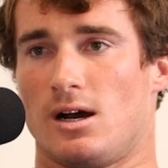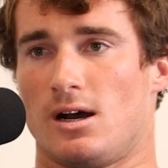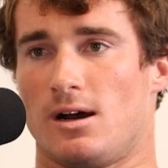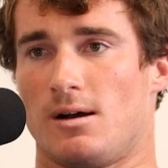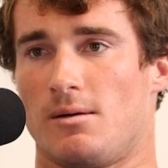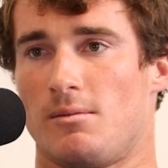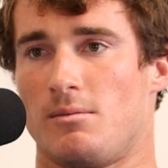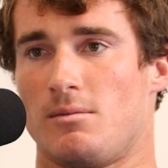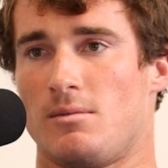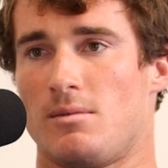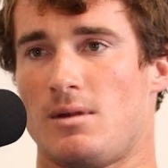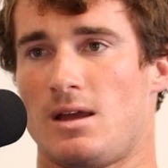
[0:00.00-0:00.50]

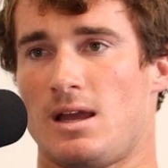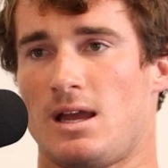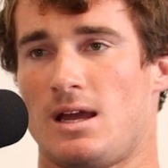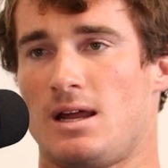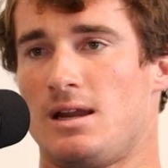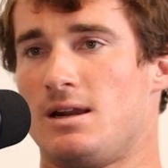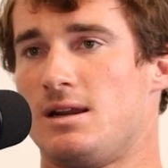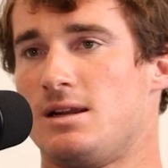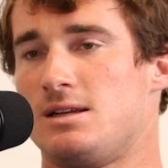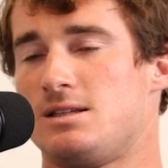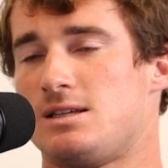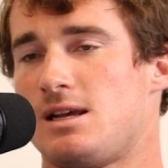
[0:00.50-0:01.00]
and
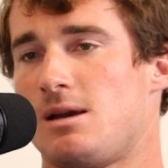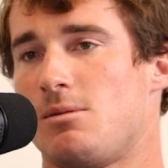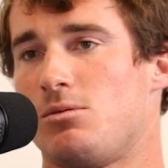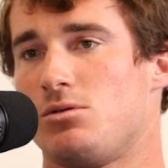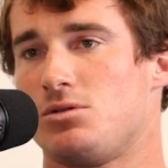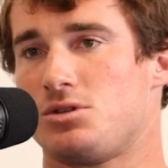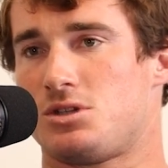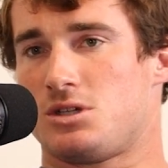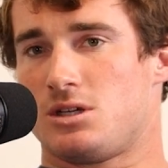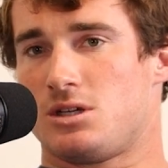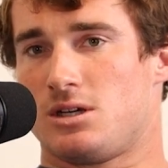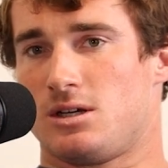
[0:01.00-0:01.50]
is
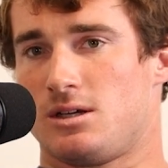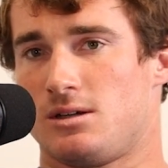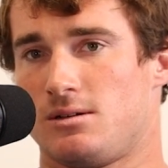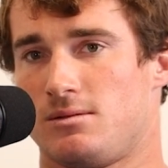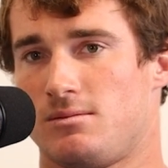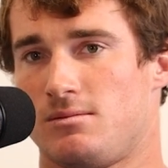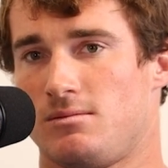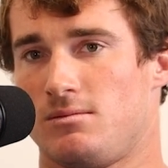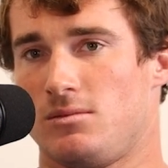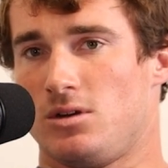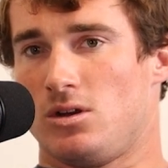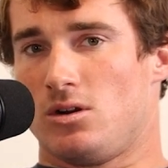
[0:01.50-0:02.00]
able
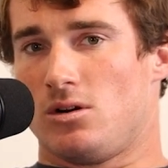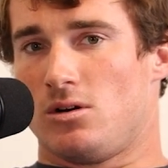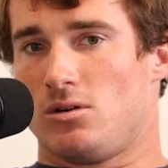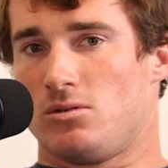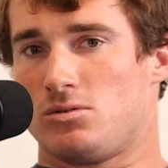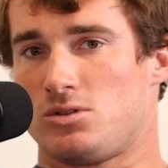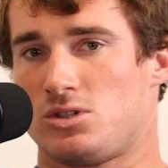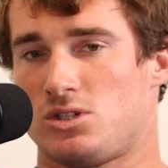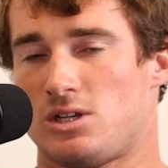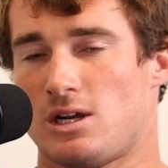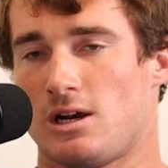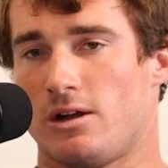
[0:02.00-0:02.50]
to,
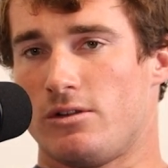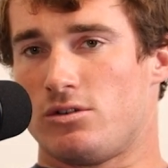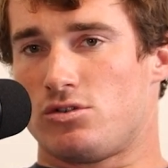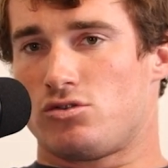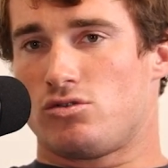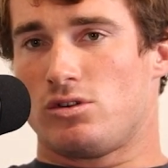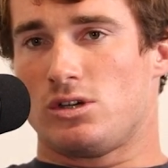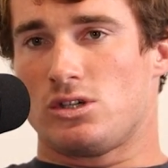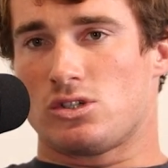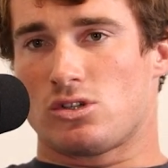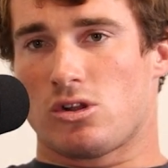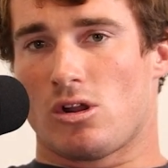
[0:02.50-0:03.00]
stay on the
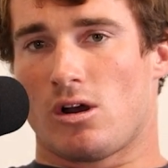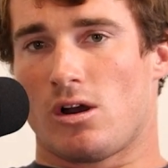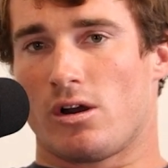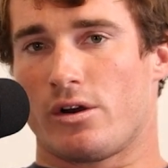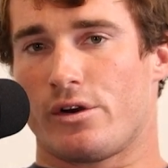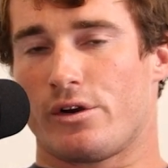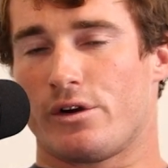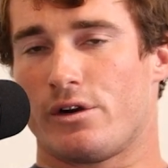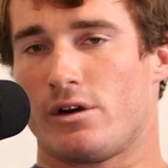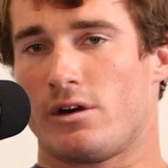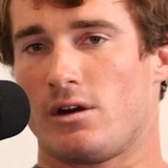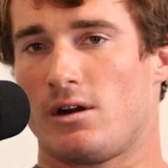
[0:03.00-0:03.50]
strings
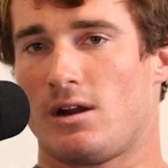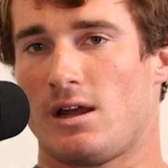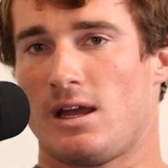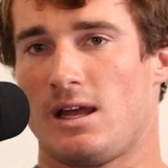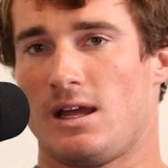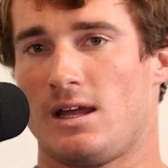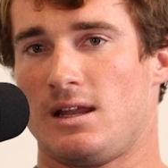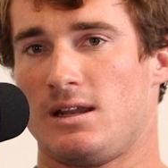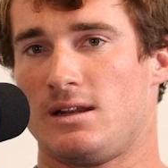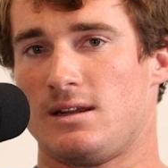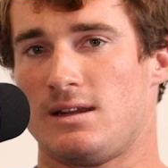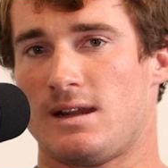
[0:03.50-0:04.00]
longer
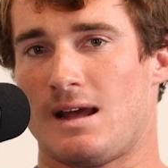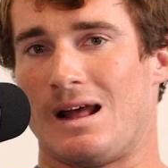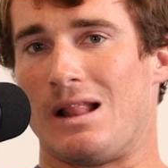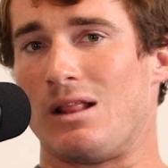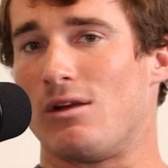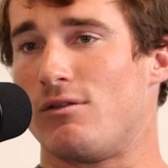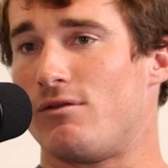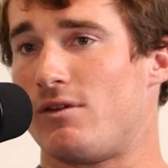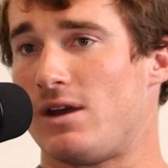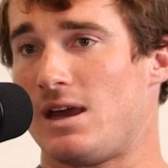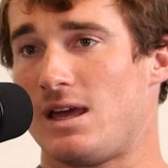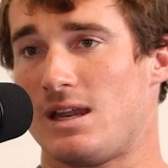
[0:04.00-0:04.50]
and
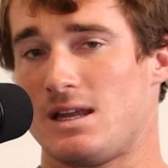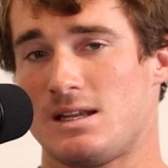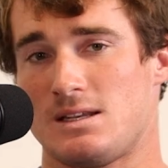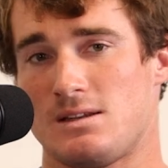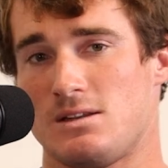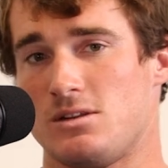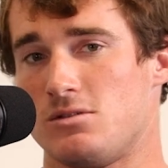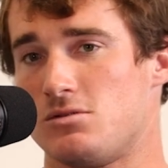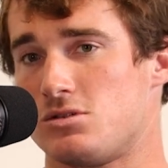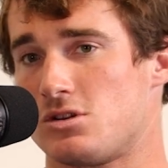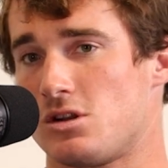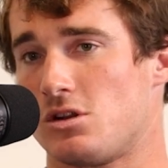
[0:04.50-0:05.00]
elevate
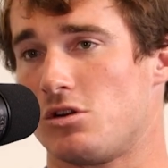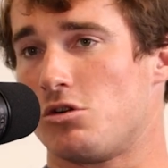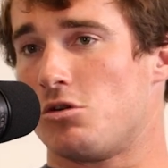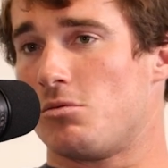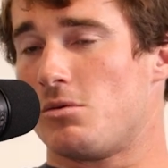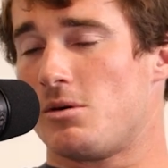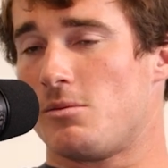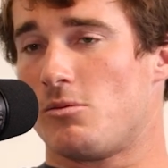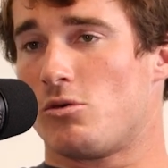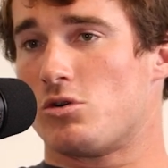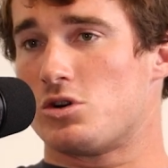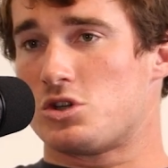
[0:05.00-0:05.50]
and use a
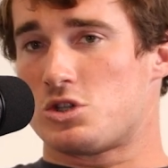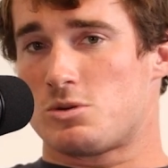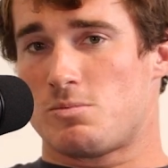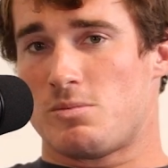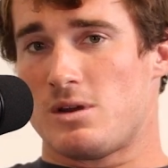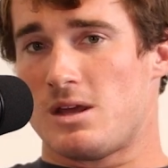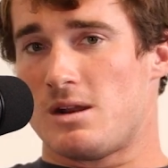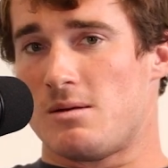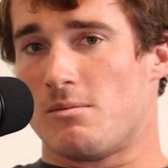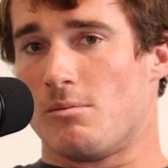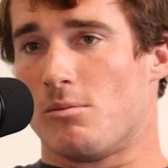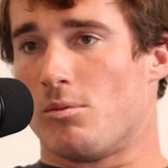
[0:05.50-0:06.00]
little bit more
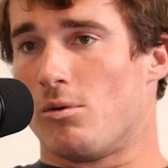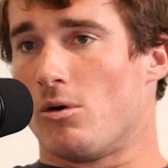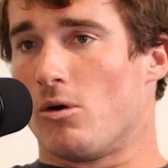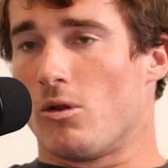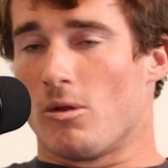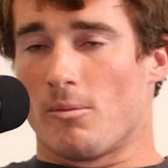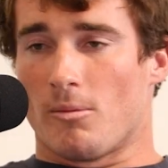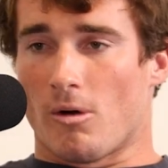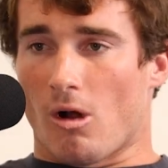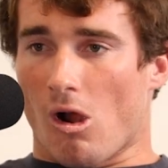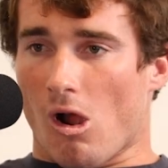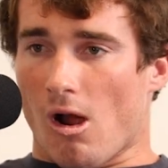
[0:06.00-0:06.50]
spin and
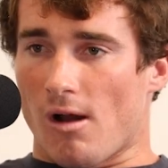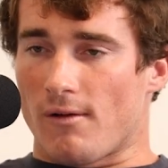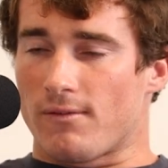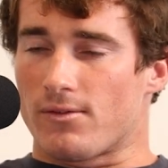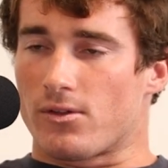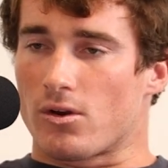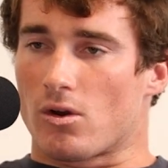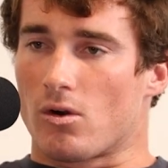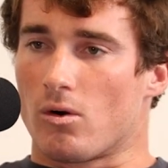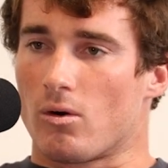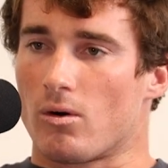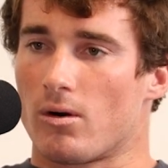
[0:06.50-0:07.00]
pull the ball
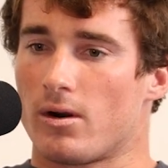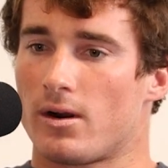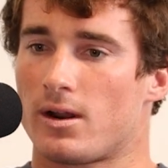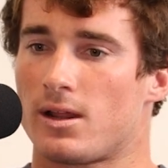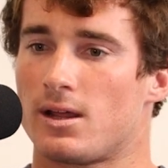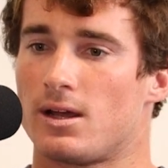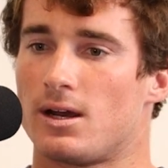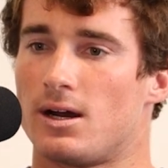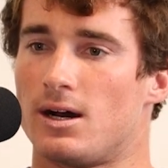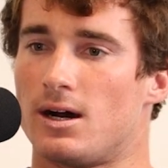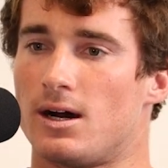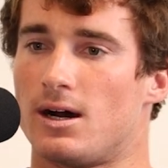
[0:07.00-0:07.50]
off the
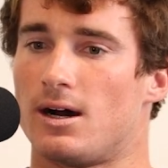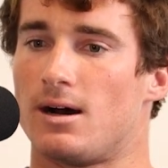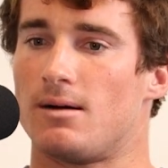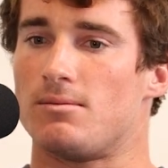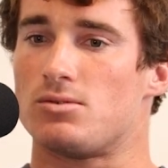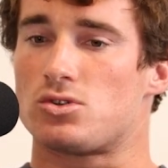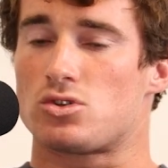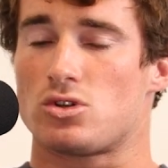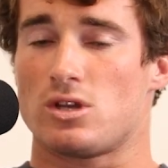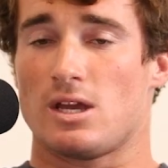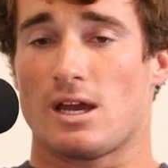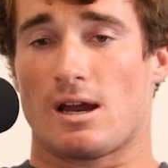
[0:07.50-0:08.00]
court.
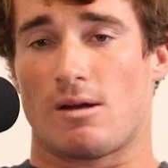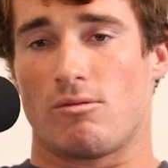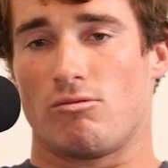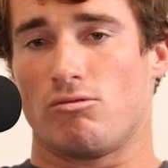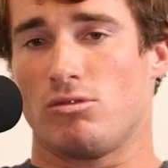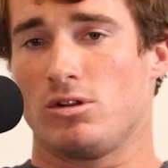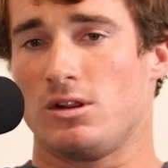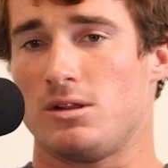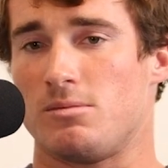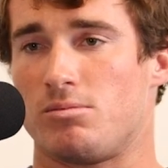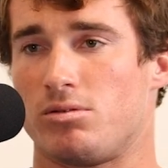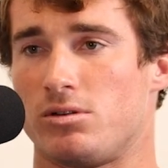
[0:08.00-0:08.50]
So yeah,
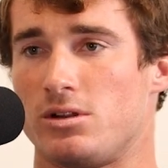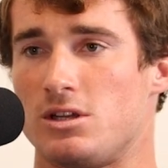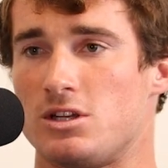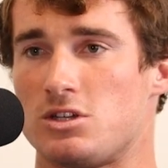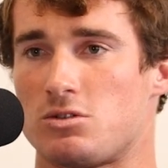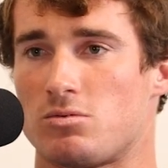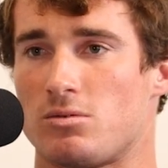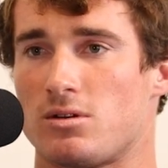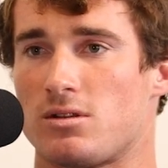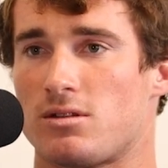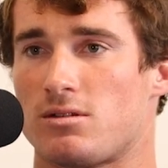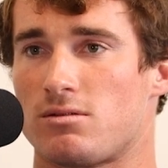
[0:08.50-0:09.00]
I'm really
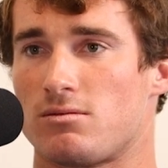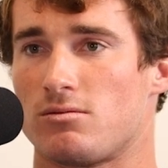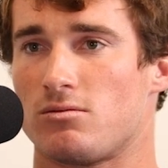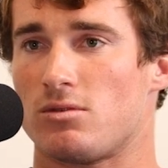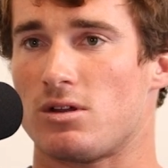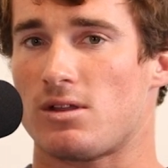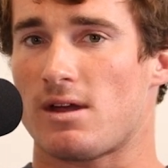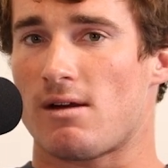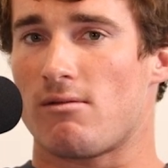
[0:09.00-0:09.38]
pleased with